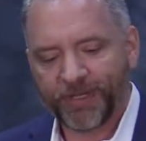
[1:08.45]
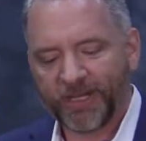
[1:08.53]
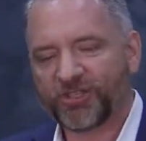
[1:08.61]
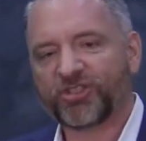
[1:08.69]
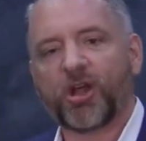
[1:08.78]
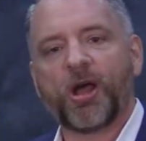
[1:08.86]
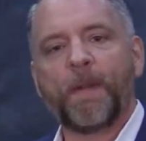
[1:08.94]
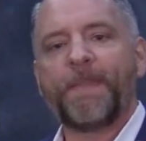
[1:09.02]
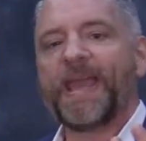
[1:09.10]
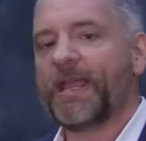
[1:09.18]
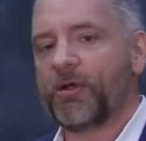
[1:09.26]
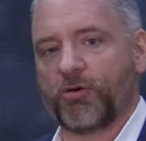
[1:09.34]
let's talk a
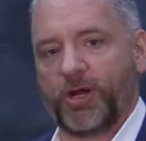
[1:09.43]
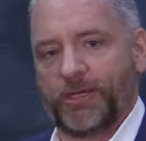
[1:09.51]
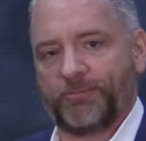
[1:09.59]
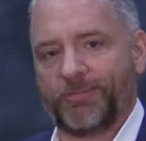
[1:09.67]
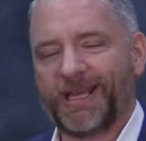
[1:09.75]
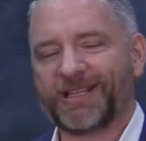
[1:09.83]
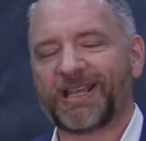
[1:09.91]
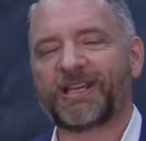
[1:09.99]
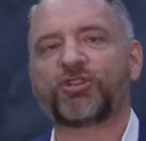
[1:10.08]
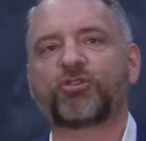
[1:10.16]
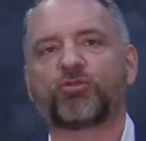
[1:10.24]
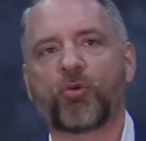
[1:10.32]
meet and greet is a
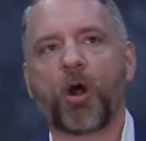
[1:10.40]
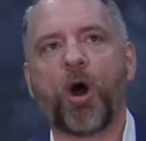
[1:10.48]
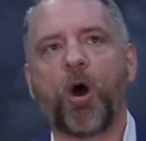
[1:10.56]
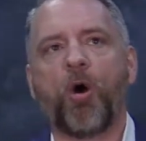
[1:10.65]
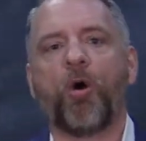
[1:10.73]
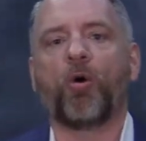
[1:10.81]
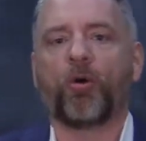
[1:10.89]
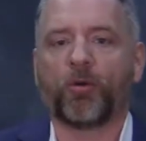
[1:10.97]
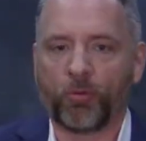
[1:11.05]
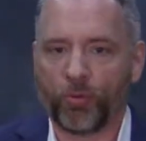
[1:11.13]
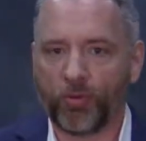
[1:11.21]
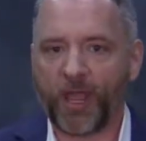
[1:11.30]
strong
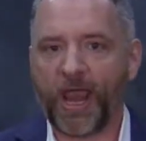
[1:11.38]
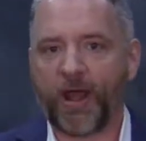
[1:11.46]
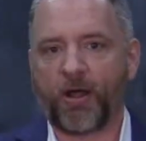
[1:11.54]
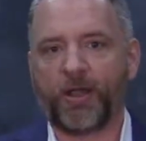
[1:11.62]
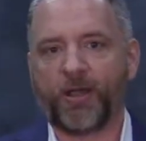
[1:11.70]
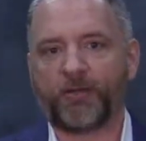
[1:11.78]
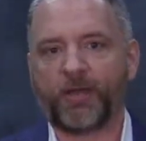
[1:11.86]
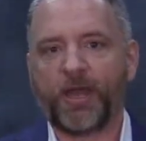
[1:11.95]
area.